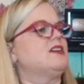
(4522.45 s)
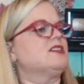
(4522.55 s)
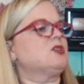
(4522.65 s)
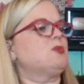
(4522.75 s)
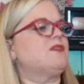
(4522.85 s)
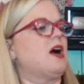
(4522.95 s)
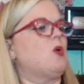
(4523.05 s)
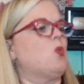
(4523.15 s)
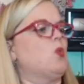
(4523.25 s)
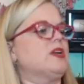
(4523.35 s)
So we've
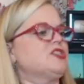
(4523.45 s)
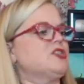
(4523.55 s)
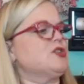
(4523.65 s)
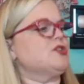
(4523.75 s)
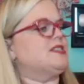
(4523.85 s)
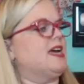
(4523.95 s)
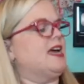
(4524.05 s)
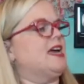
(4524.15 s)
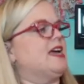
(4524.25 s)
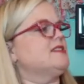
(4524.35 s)
got Winter
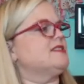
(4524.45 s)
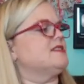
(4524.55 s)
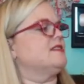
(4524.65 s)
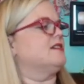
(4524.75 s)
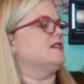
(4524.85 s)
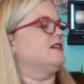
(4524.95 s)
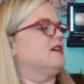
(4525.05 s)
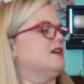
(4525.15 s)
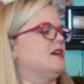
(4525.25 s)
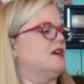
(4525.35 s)
Days,
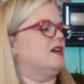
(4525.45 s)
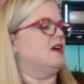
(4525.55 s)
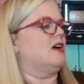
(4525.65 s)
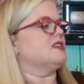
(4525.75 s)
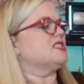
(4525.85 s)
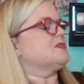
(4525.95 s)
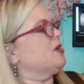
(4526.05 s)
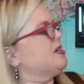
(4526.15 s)
Spring